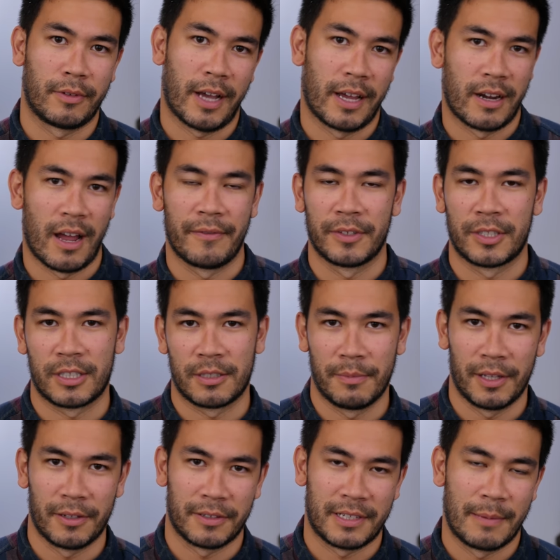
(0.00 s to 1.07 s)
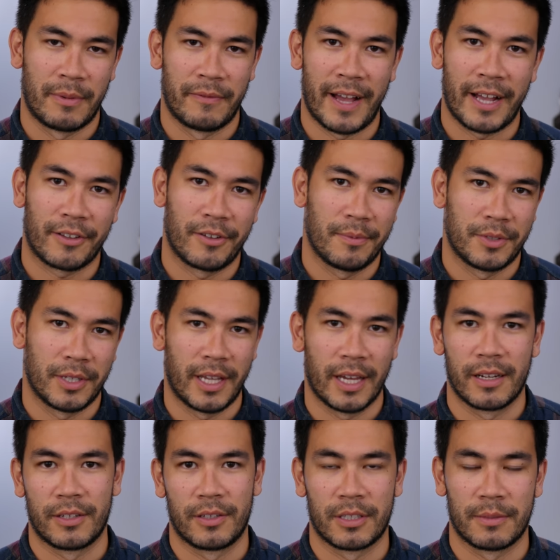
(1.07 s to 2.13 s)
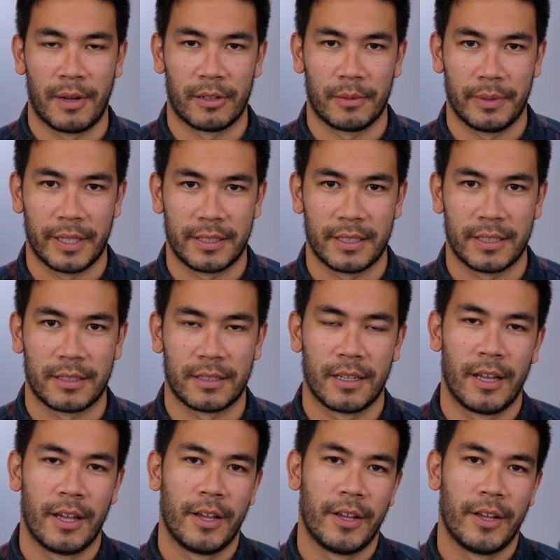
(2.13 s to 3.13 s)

kind of have a smaller type of vacuum to get into smaller places.